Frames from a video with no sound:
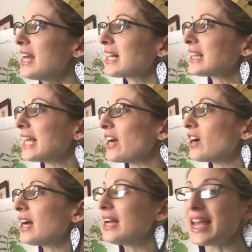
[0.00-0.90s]

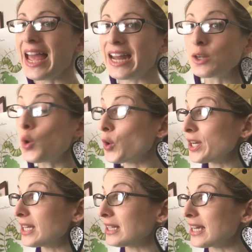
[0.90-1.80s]
Clara and
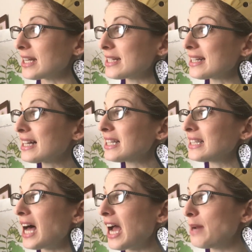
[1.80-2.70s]
Cornelius
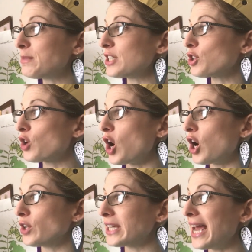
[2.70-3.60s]
climbed and
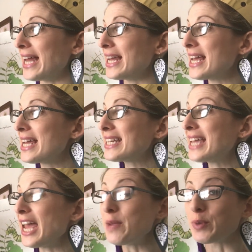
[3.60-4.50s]
crawled and
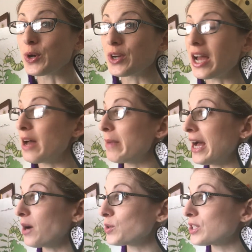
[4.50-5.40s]
capered
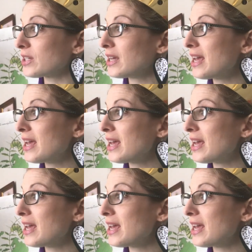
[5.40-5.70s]
about.